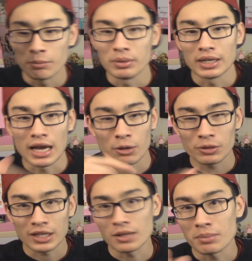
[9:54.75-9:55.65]
but I don't
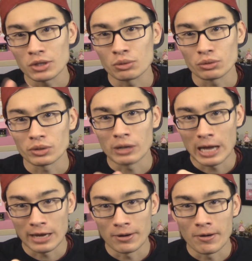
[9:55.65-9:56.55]
think the beach was real
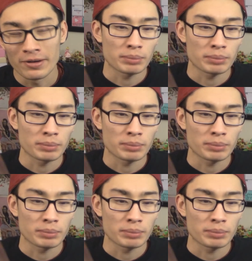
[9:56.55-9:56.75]
at all.